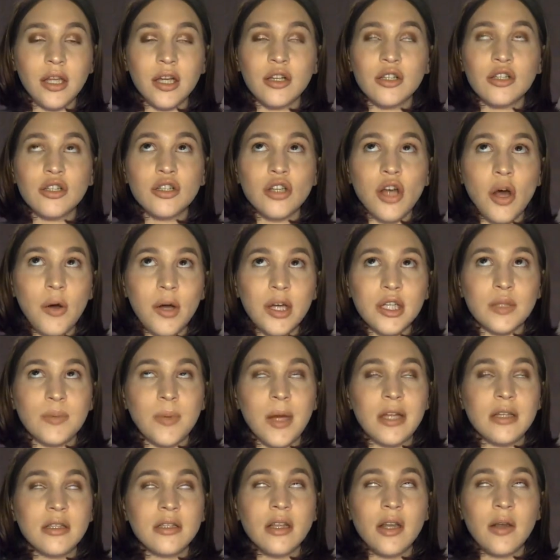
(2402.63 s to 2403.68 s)
They're so
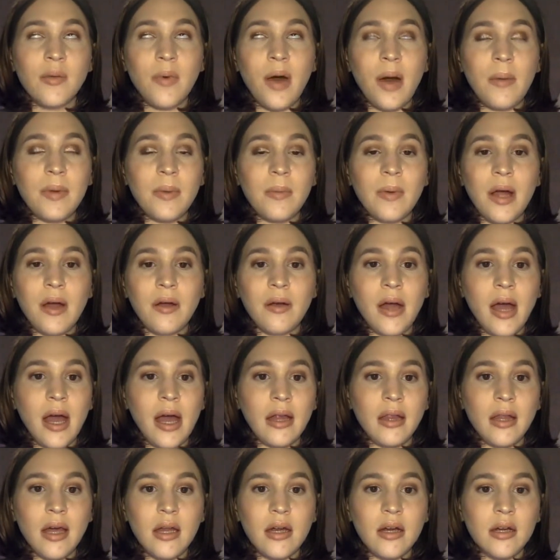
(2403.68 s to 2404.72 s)
expensive, Bobbi Brown
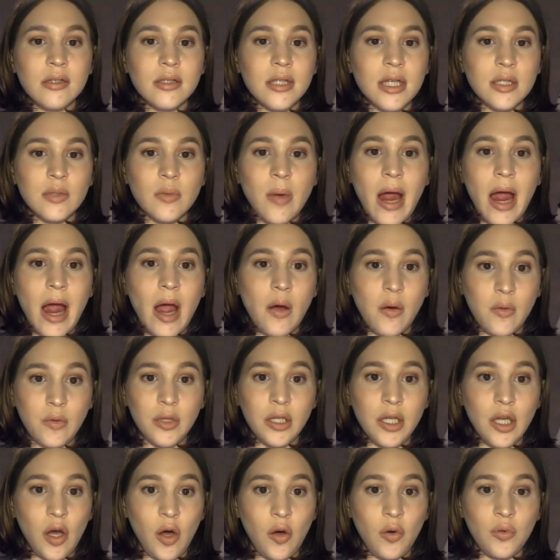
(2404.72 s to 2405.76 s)
highlighters. That's why I
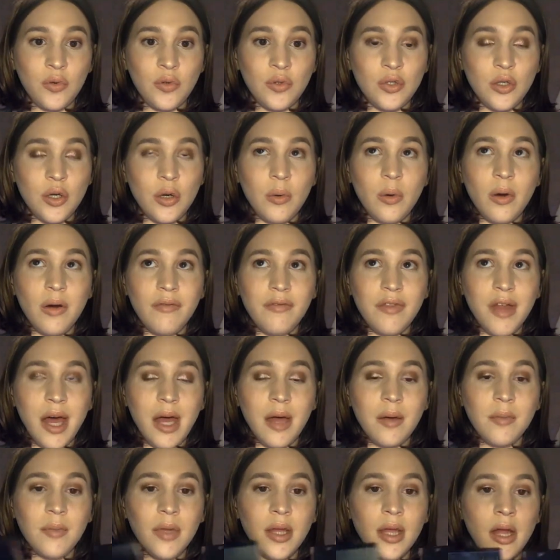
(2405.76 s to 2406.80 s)
only own two of
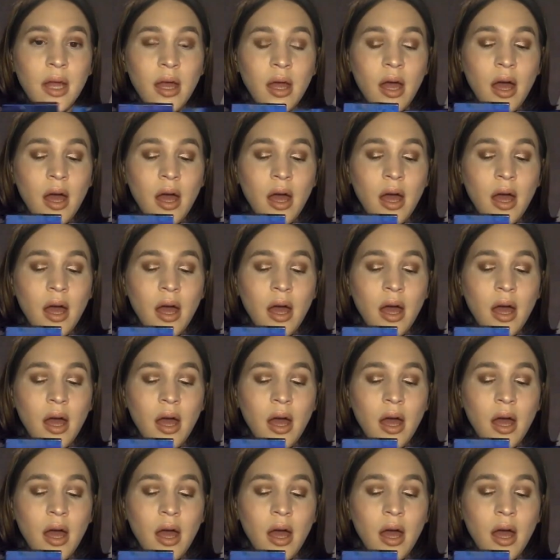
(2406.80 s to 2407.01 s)
them.